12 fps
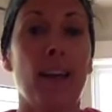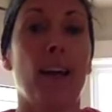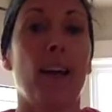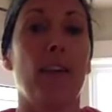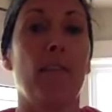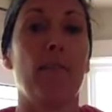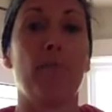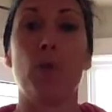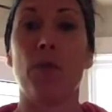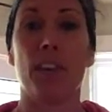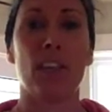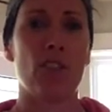of
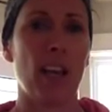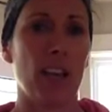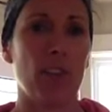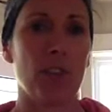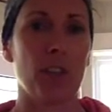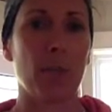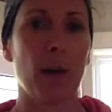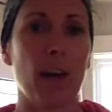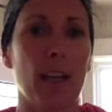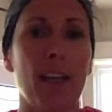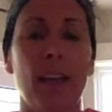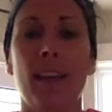moving and challenging your
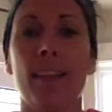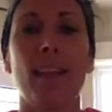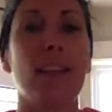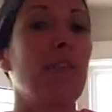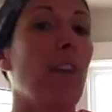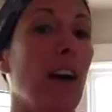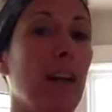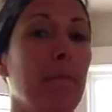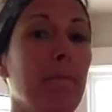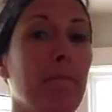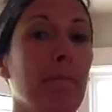body, that's fine.